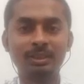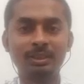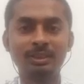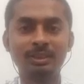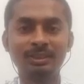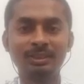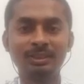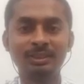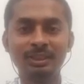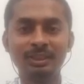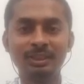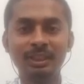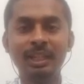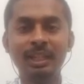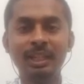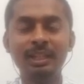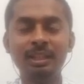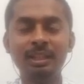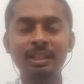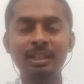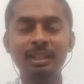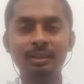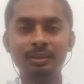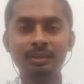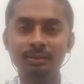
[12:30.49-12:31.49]
Coaching
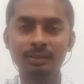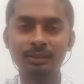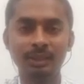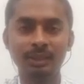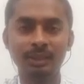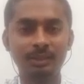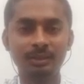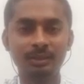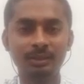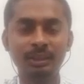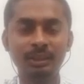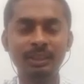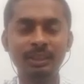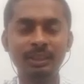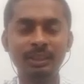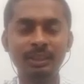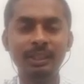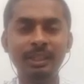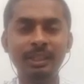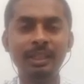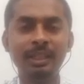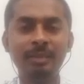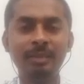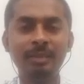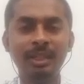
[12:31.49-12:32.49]
material. I, yeah. In
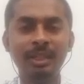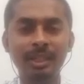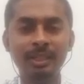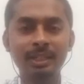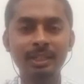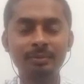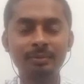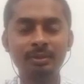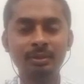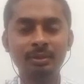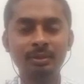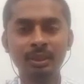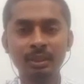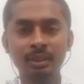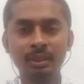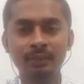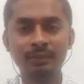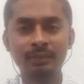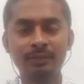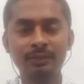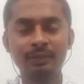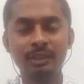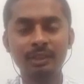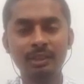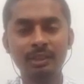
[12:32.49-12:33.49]
EMT, I have
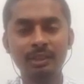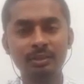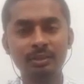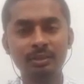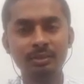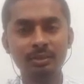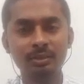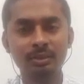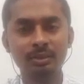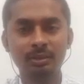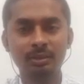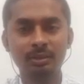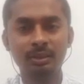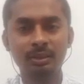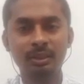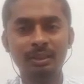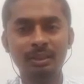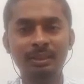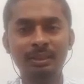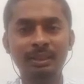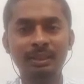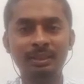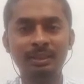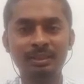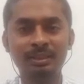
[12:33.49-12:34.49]
referred
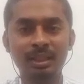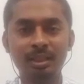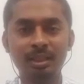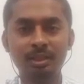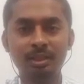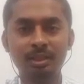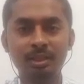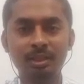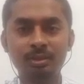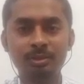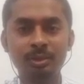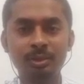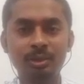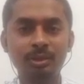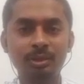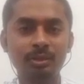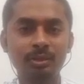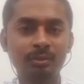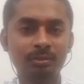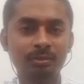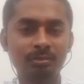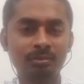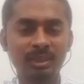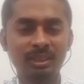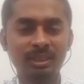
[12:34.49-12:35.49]
Sadiku book,
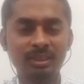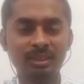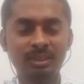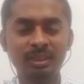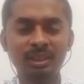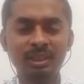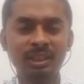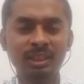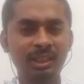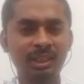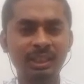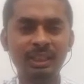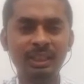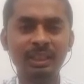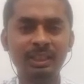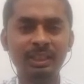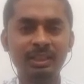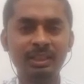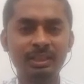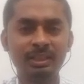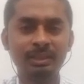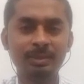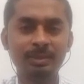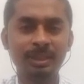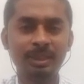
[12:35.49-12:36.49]
but uh, in other
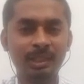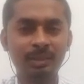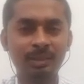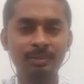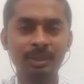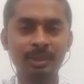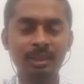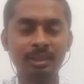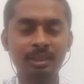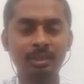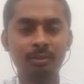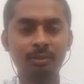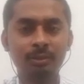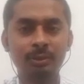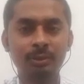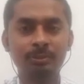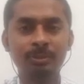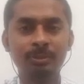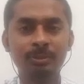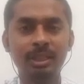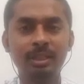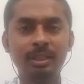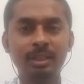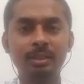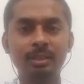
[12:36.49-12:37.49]
subject, I have material
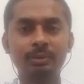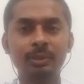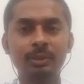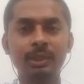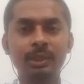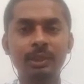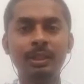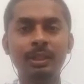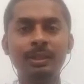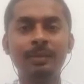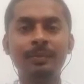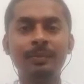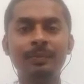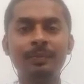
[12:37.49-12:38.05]
material only.